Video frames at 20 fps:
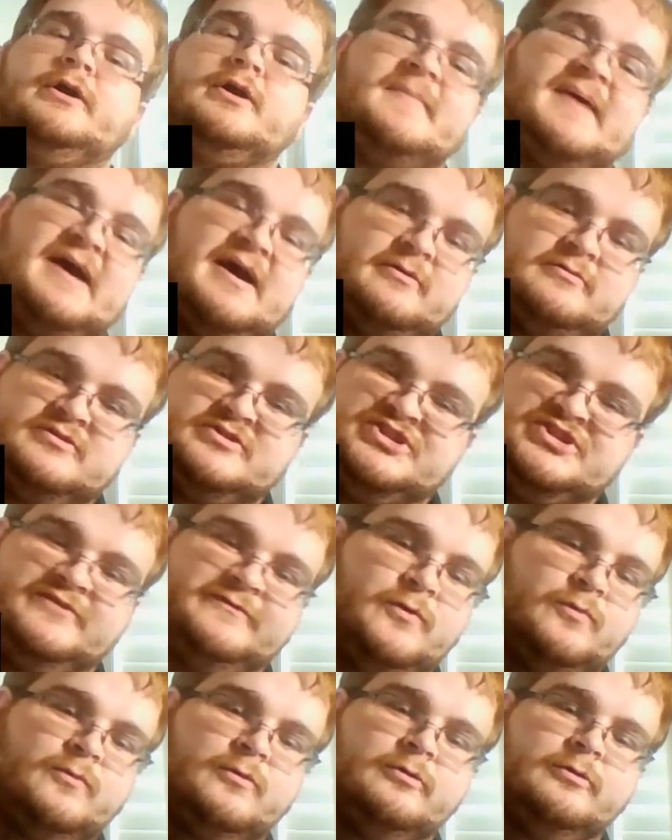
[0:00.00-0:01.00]
about
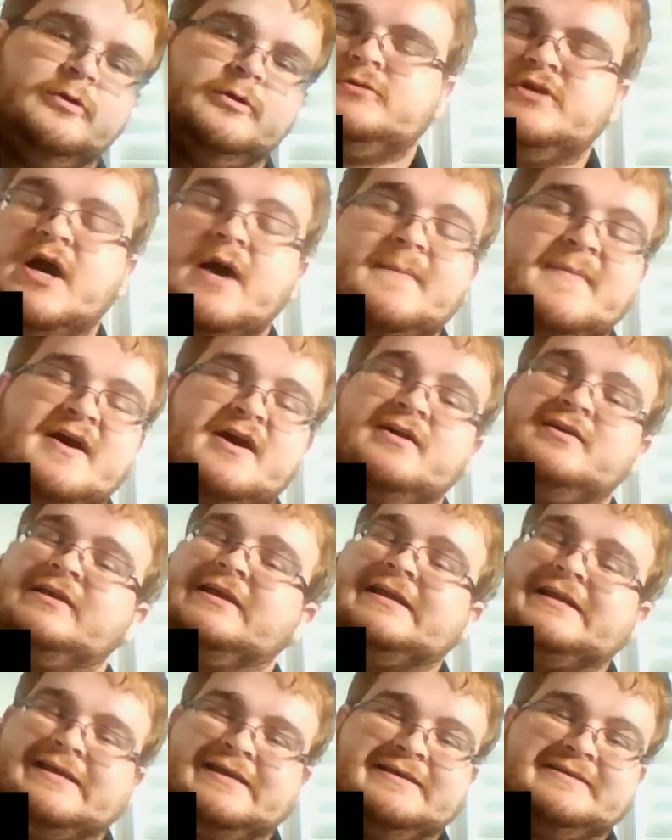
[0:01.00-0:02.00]
Civil War. Tom
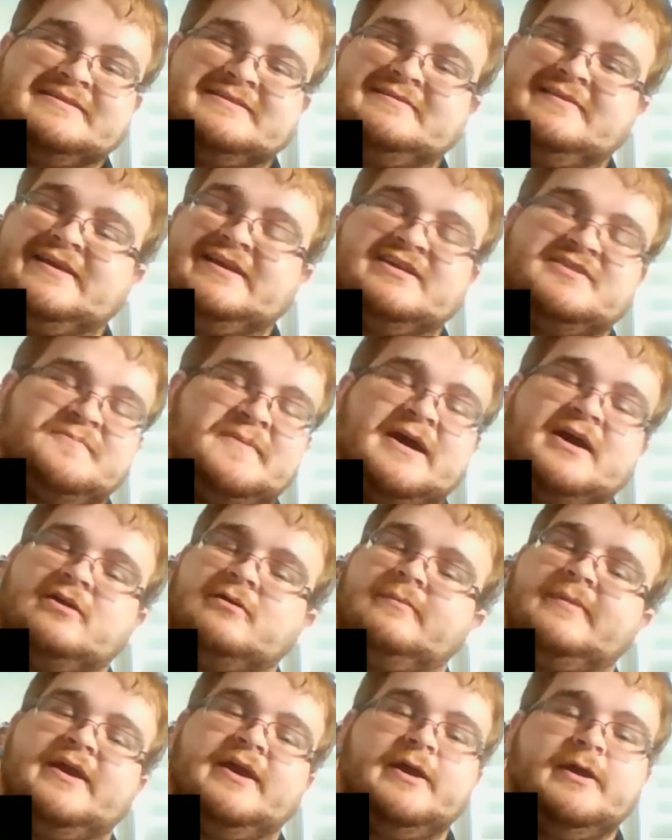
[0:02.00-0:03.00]
Holland is the
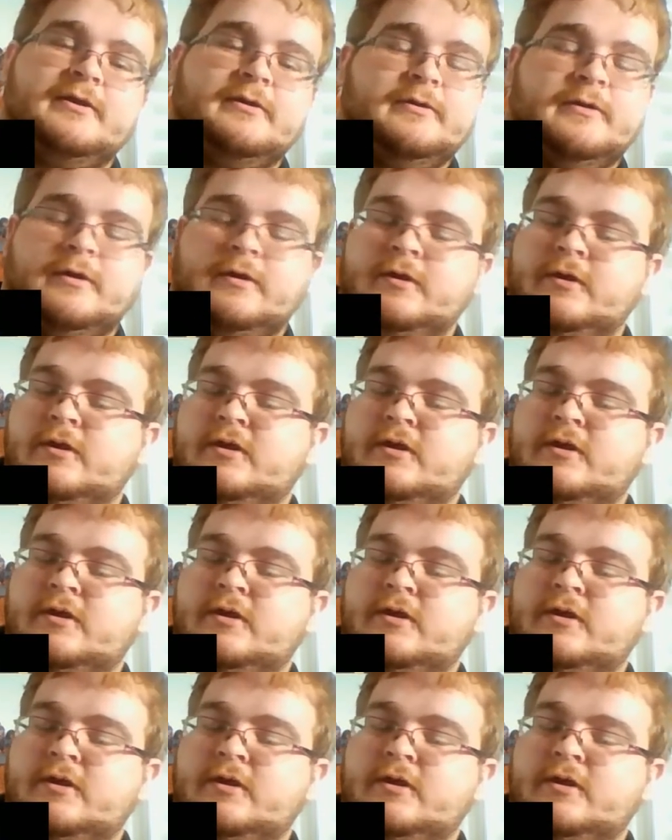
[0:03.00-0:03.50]
Spider-Man.